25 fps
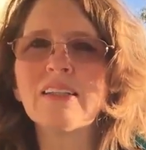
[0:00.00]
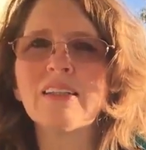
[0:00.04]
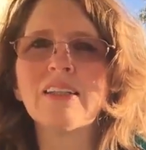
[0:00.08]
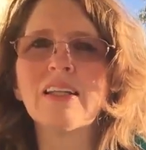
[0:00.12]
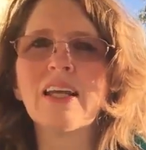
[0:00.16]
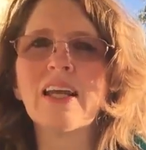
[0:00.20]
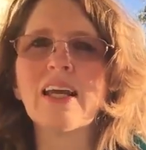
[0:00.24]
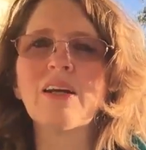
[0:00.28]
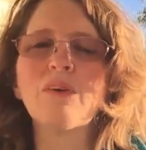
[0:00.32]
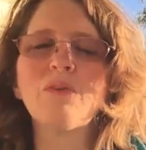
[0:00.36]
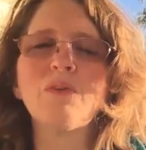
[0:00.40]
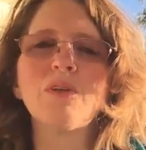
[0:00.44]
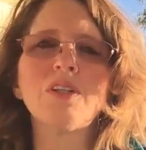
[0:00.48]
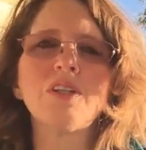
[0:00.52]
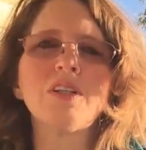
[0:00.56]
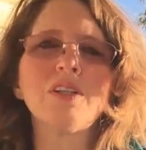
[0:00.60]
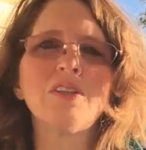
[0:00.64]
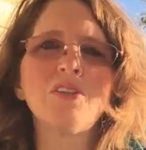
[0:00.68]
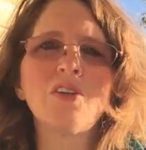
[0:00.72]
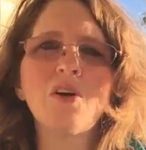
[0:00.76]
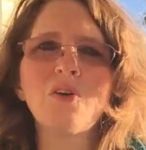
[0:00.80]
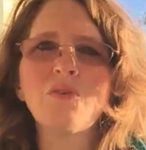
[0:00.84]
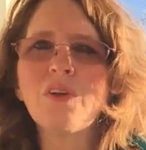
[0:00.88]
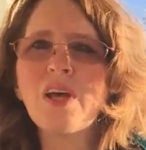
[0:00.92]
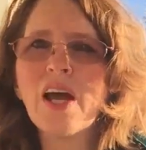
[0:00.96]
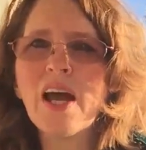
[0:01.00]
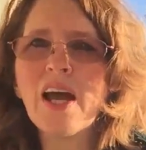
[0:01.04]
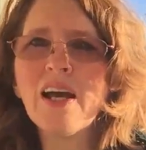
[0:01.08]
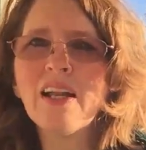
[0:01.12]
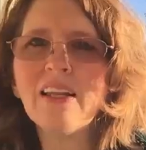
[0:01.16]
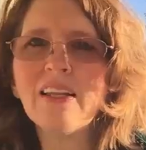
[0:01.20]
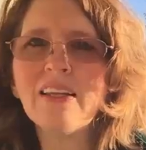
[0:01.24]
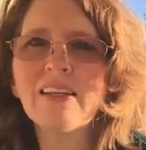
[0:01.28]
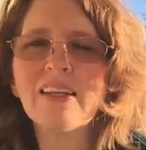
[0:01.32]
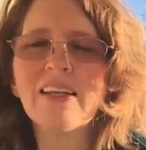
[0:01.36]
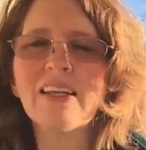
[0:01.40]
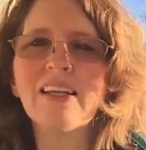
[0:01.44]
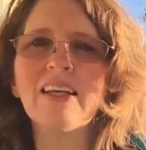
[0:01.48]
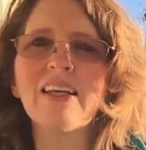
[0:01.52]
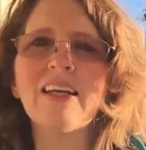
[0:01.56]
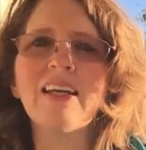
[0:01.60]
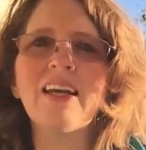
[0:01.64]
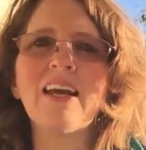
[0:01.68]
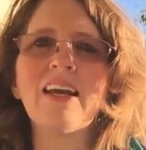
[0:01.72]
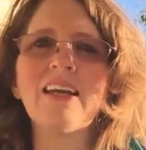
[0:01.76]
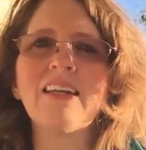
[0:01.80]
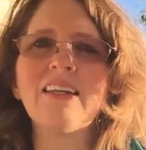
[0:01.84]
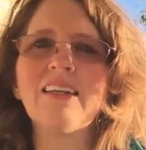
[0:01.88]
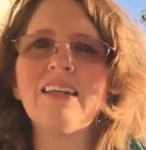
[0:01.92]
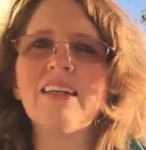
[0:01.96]
language and tonality,
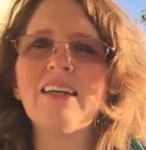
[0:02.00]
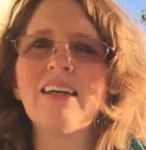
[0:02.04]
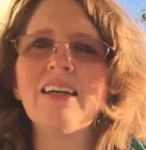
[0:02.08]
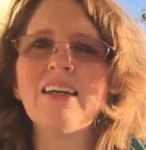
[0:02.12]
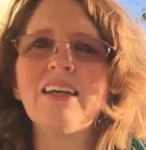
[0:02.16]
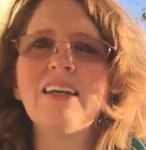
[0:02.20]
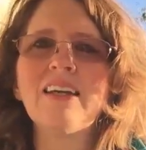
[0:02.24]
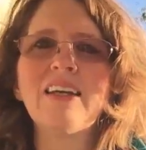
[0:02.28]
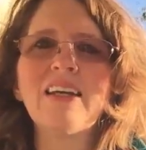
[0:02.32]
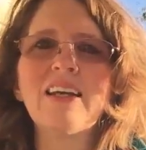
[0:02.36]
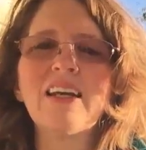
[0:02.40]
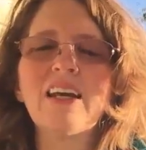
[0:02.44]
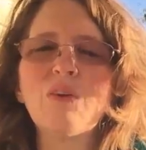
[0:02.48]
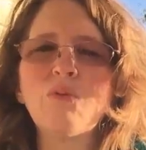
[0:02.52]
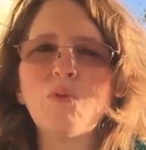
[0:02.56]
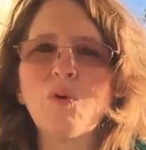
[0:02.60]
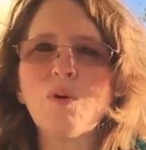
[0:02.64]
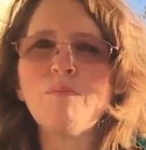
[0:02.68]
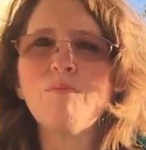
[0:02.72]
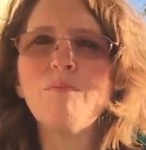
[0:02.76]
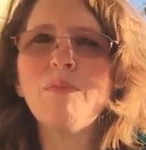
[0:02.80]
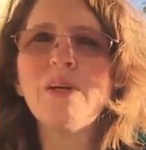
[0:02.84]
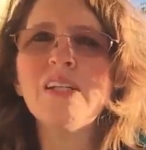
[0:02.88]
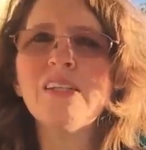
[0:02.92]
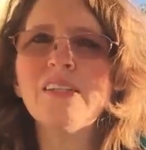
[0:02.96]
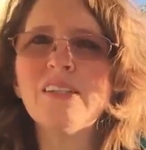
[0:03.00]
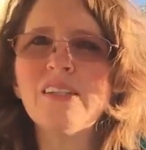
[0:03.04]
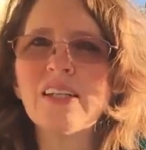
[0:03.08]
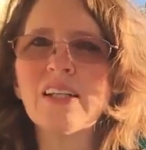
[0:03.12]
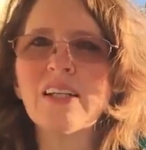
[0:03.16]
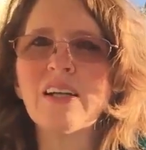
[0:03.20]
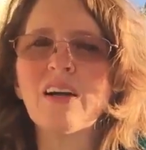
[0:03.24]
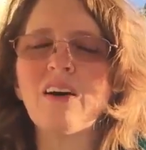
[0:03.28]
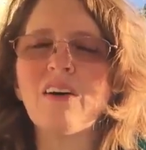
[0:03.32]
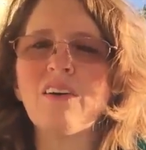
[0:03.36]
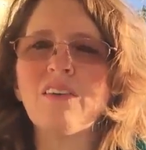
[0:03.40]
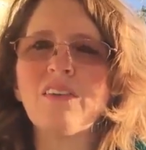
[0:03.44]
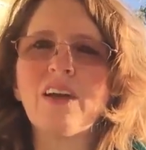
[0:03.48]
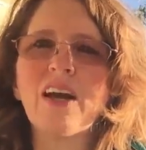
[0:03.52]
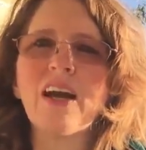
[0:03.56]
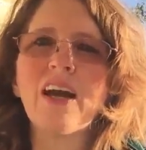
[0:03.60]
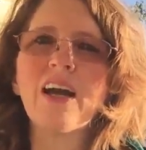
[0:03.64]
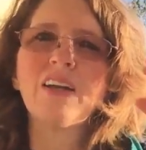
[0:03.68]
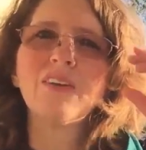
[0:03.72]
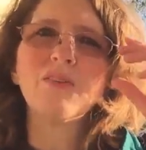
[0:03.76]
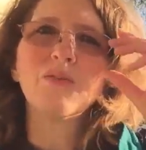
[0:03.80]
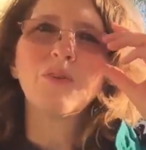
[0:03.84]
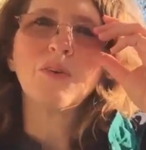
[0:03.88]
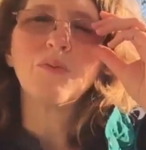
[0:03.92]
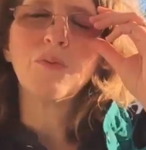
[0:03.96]
and we're missing all
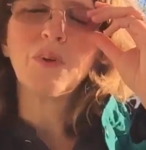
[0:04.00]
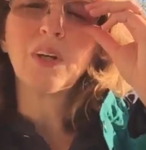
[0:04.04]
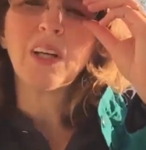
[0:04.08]
that when